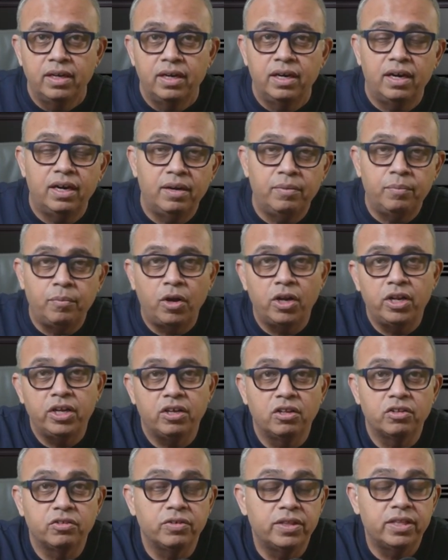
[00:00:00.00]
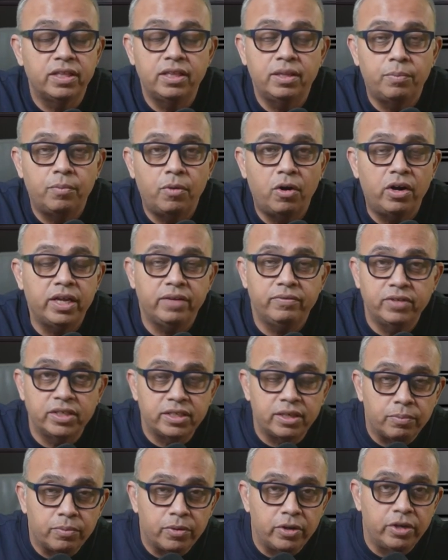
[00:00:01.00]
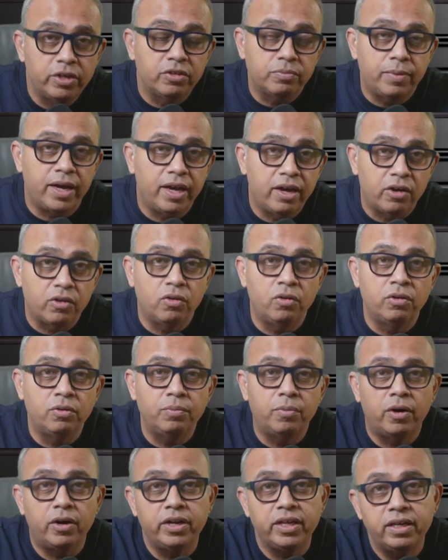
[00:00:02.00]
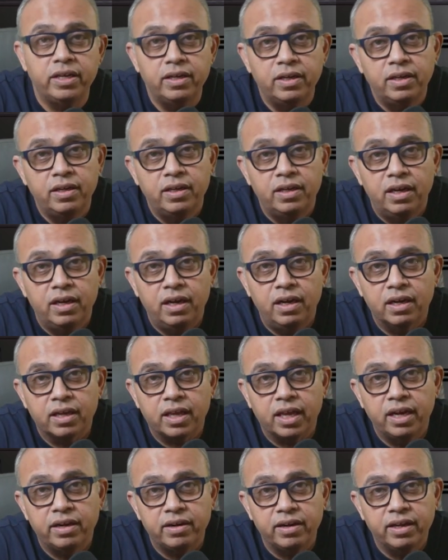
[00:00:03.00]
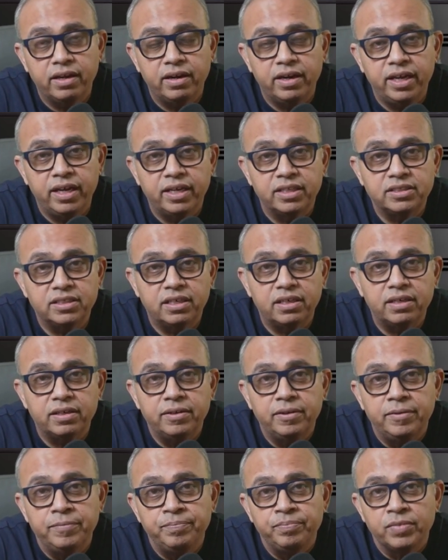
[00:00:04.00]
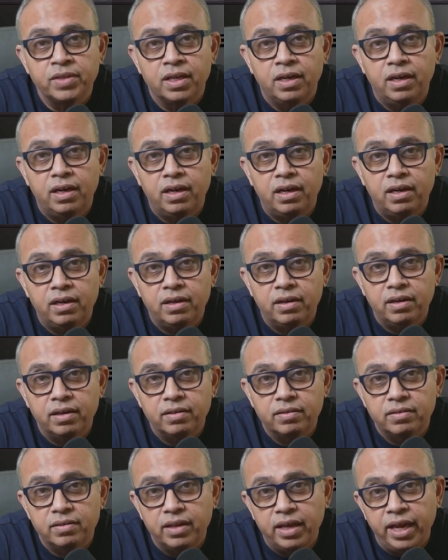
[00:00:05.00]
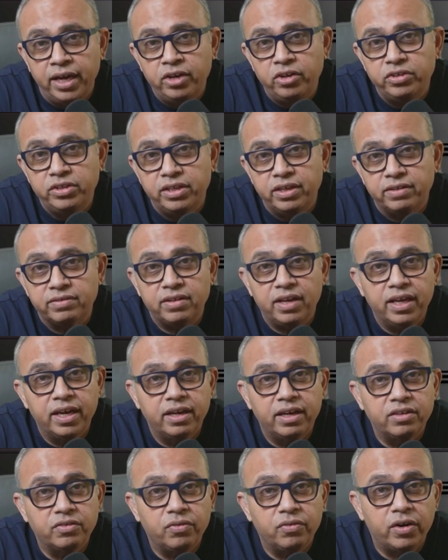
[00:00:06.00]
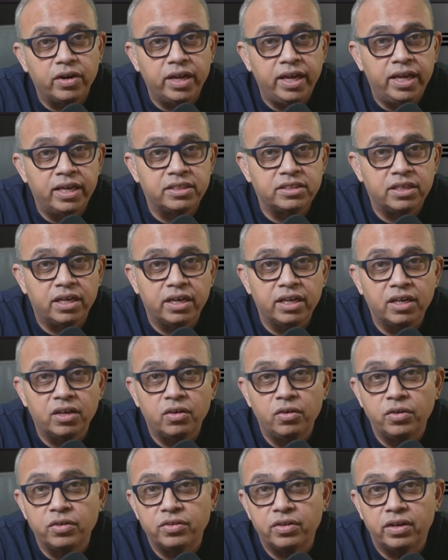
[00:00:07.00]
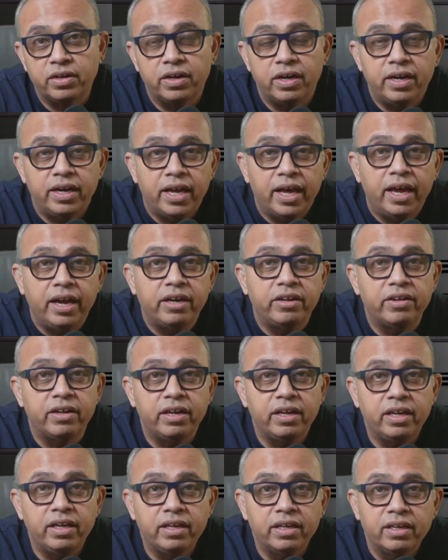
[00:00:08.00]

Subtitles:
molecules within the body, which are produced by our own body, can trigger AHR. Endogenous ligands for AHR include certain dietary